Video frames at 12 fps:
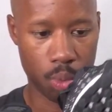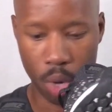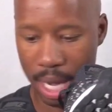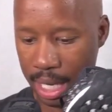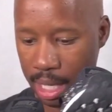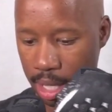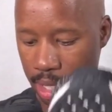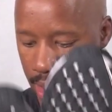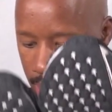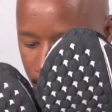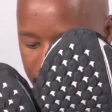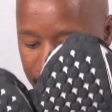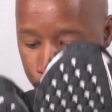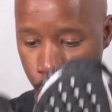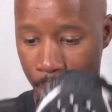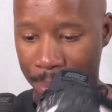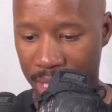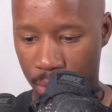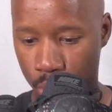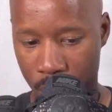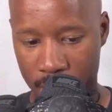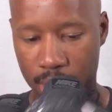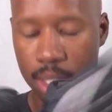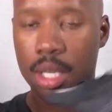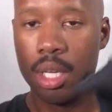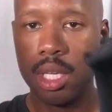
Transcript: running, I was about to say jumping and running.